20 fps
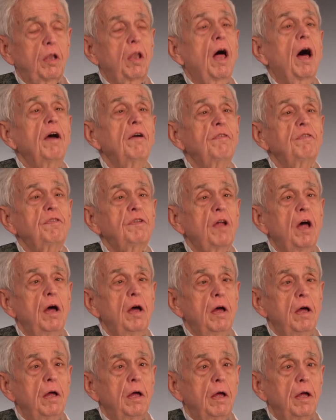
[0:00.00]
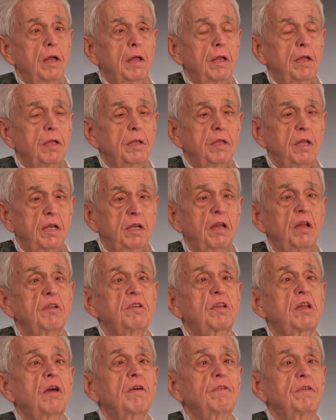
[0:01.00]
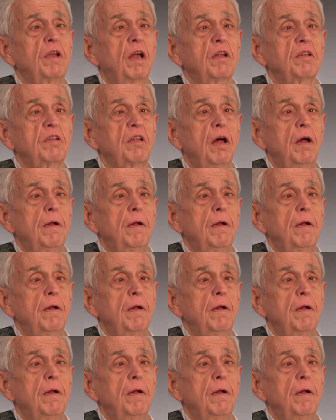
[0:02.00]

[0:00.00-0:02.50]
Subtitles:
lives that he has given us